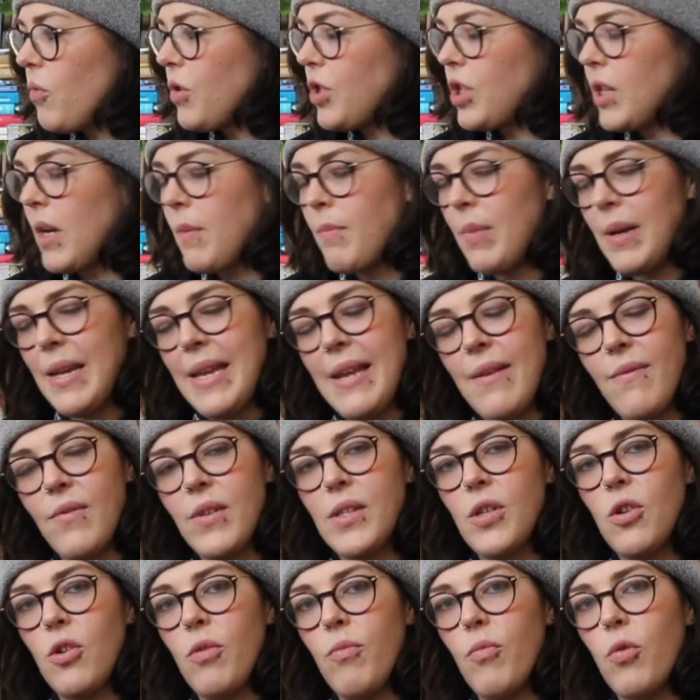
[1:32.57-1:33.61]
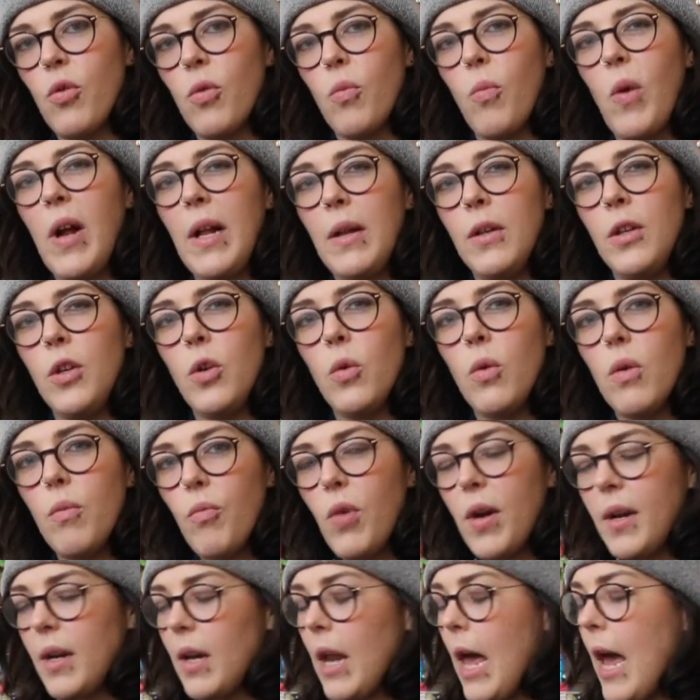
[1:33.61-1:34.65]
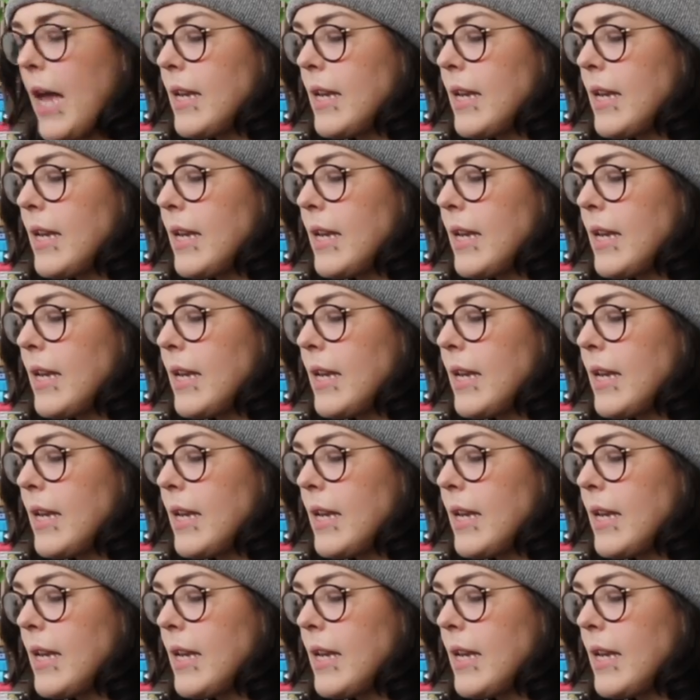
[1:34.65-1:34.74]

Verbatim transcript: which I believe is her more well-known one.